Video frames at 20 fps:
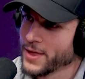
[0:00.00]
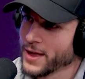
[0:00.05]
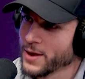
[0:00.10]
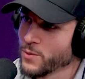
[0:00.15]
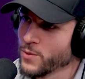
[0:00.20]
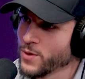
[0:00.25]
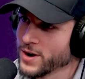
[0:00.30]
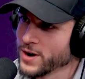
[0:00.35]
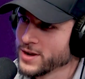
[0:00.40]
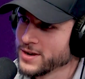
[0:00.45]

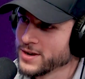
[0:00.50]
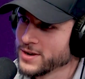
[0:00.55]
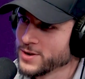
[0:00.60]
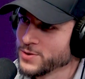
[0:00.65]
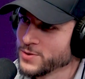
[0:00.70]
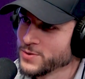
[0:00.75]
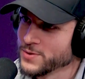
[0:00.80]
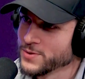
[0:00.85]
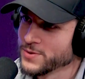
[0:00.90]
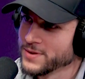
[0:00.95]
Like, what did
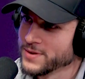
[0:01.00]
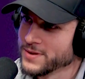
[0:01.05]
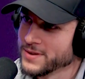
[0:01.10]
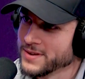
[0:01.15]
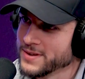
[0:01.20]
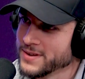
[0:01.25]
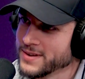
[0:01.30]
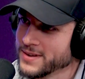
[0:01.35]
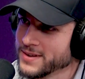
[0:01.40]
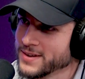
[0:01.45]
you
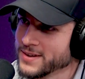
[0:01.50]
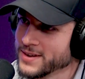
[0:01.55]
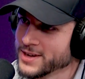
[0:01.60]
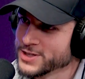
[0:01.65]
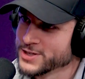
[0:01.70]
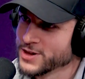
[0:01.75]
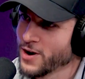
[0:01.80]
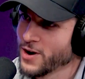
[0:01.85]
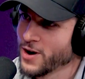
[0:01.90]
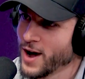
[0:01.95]

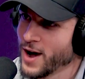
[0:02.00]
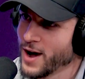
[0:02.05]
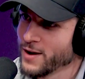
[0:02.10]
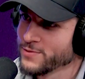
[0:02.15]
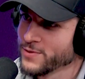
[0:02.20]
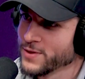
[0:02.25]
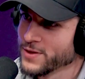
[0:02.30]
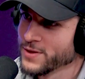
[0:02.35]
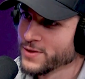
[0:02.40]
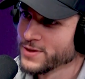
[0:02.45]
um, start
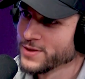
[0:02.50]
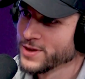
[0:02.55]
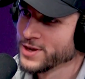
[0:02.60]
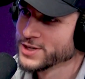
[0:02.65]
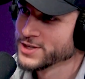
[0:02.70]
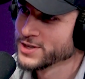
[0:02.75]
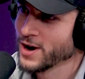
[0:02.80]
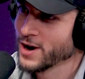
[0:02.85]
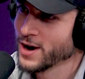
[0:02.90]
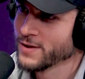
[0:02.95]
off with?
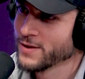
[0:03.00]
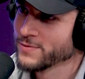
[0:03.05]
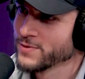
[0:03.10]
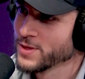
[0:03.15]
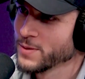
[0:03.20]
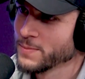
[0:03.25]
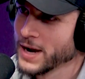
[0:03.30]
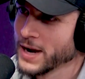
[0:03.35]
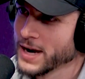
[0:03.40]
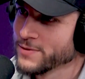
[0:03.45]
You just start off
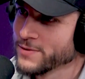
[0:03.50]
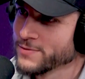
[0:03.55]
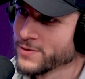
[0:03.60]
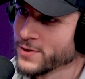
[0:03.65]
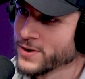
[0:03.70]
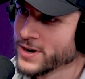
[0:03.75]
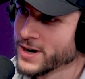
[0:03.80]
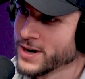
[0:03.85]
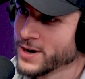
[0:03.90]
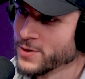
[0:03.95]
with a uh,
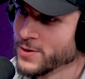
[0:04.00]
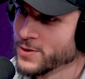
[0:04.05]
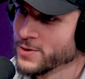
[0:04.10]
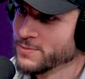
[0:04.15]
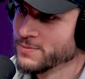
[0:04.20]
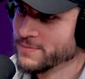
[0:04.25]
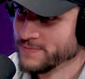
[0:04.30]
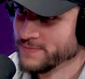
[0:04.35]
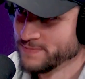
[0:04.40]
microphone uh, in a room?